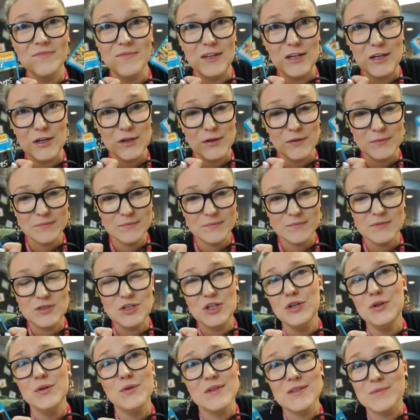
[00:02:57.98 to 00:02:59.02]
you know,
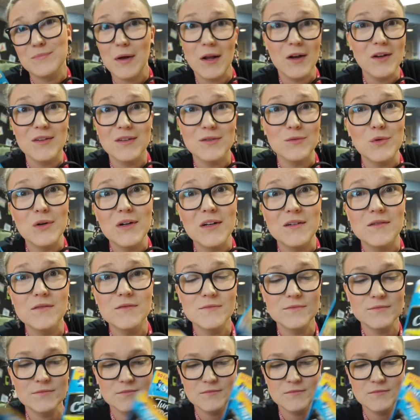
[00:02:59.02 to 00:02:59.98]
two is better than one.